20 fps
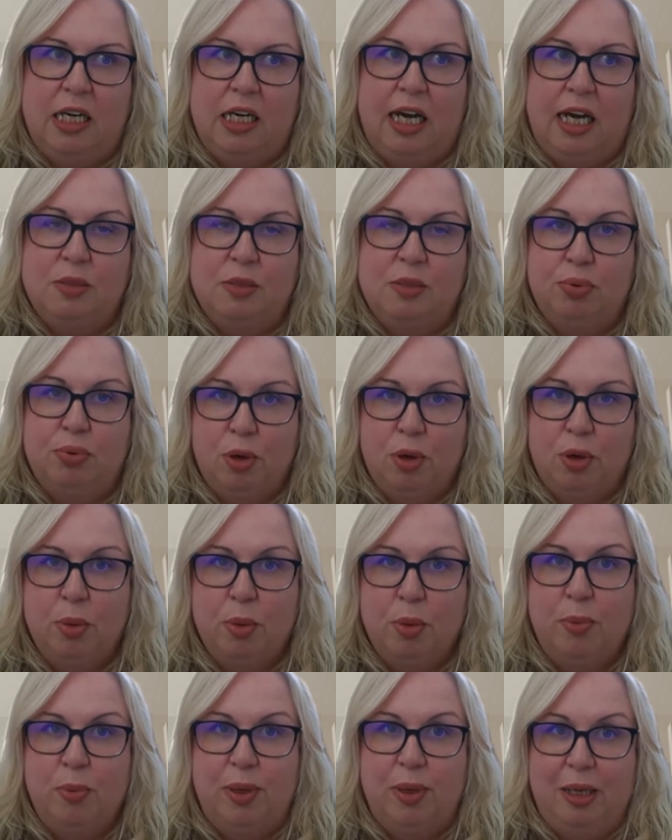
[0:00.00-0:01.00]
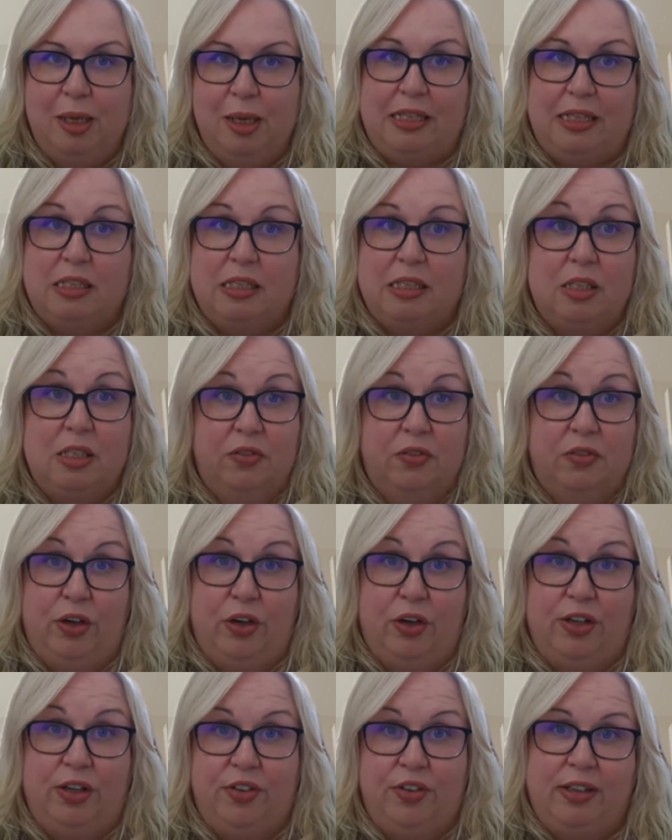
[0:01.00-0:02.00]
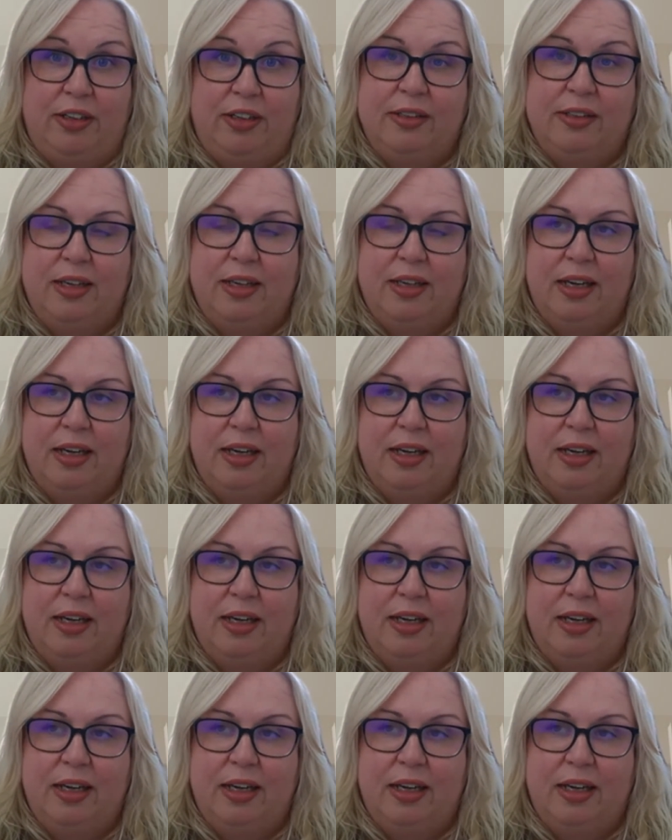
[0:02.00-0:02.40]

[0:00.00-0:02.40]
has probably been surviving